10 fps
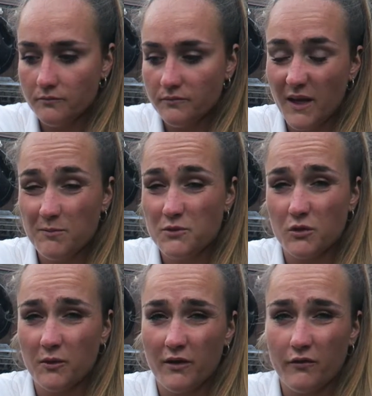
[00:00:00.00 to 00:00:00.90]
tips
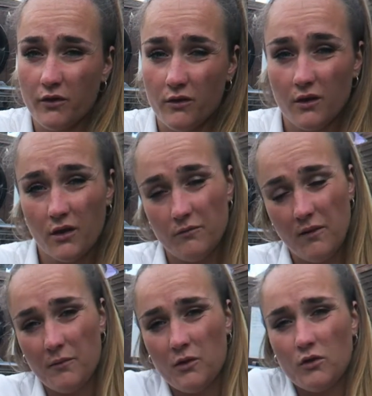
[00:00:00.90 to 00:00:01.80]
or whatever that you can
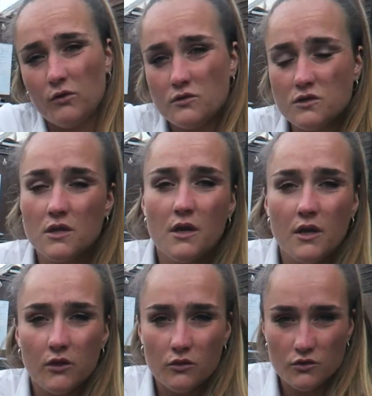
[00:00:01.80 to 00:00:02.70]
maybe use
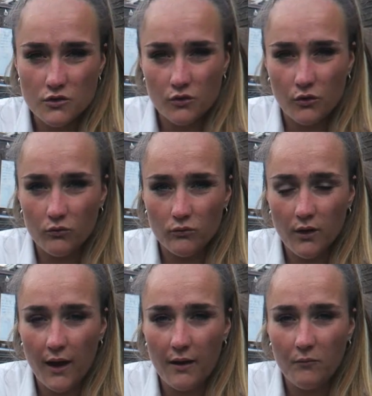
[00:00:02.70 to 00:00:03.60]
in your
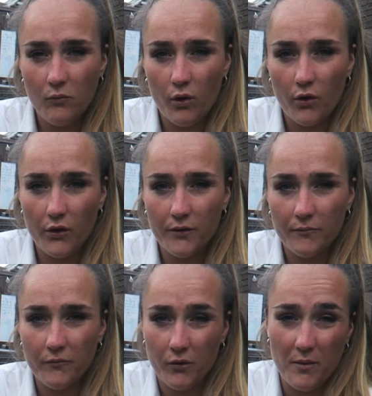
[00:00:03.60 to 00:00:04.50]
own workout,
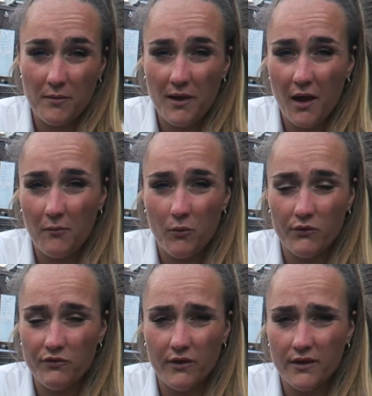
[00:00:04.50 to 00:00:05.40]
or maybe help
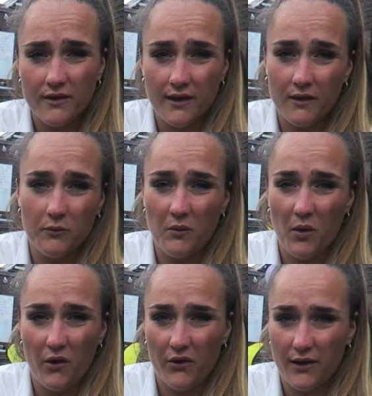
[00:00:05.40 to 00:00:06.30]
motivate you to get a wee
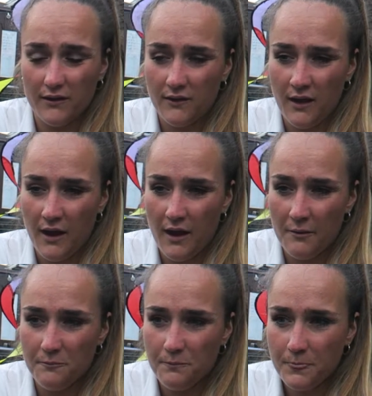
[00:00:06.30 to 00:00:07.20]
workout in.
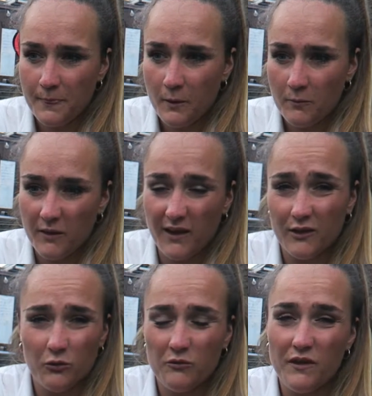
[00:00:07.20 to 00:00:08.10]
But
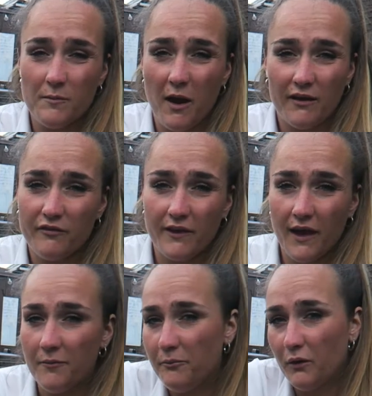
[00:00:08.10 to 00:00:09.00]
again, don't feel bad if you
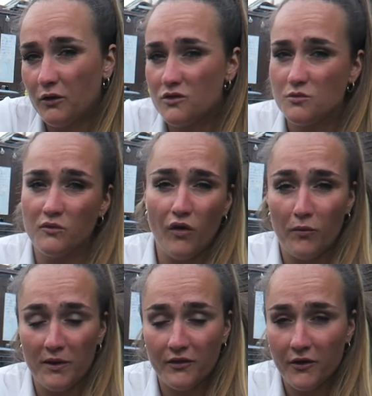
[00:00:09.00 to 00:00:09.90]
can't, because we've all
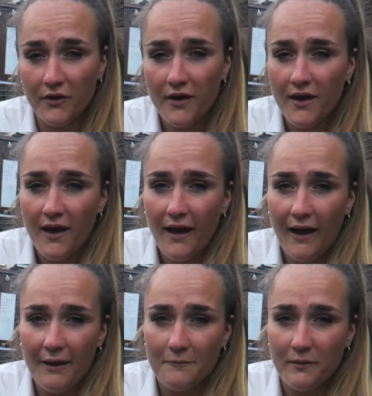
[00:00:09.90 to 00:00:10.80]
been there,
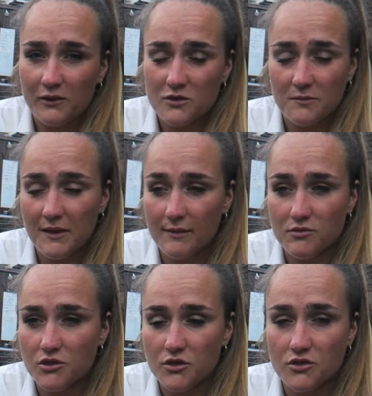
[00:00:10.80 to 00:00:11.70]
and sometimes
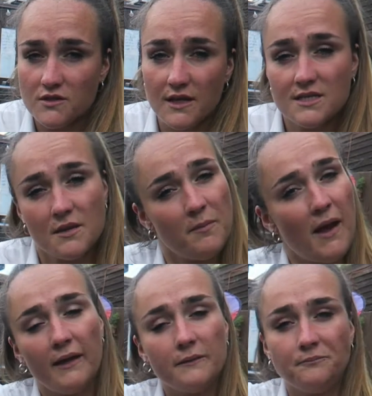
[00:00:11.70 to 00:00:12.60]
you do just need to sit
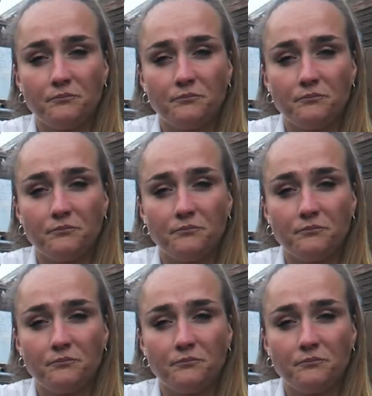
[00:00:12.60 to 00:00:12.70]
back